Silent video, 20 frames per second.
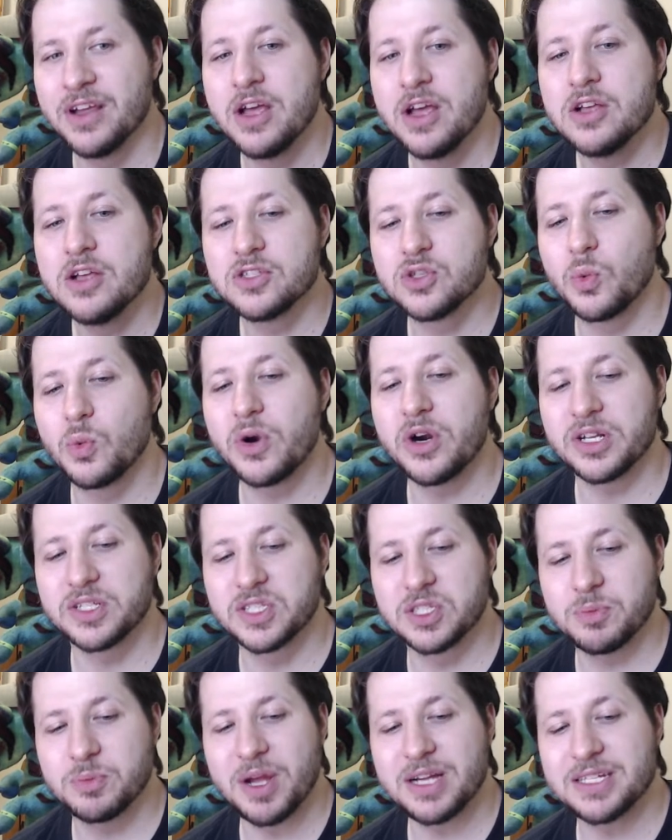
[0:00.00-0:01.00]
So we're
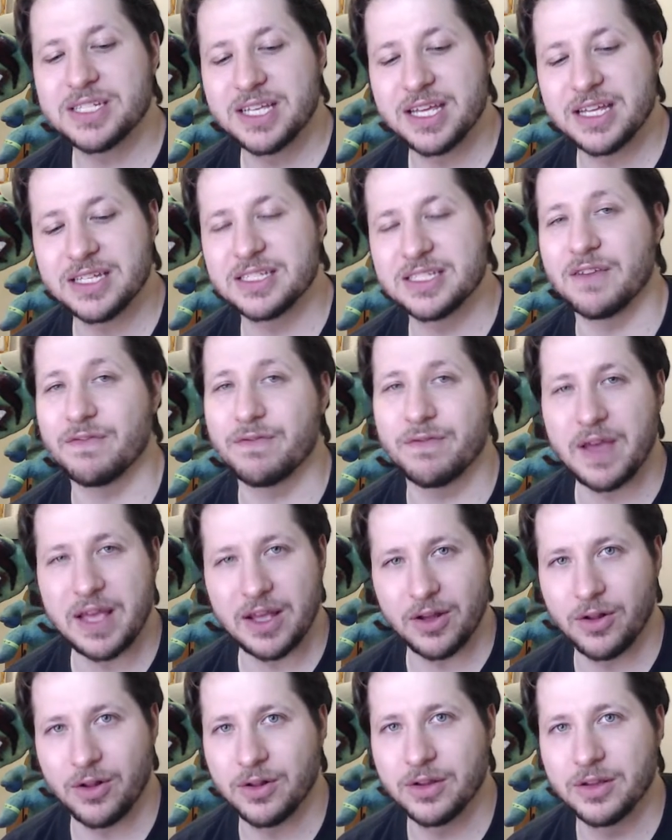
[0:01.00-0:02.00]
expecting it to
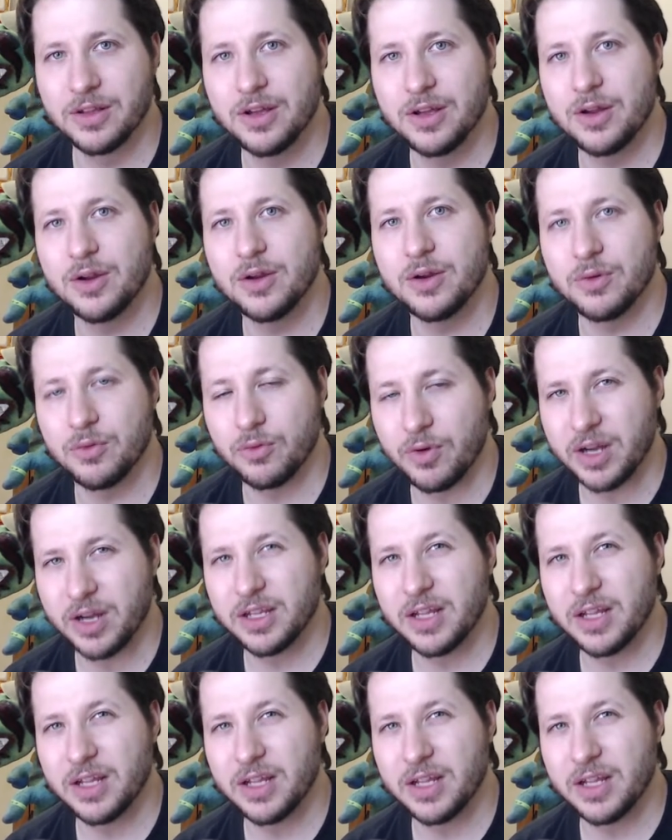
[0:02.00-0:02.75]
fail, right?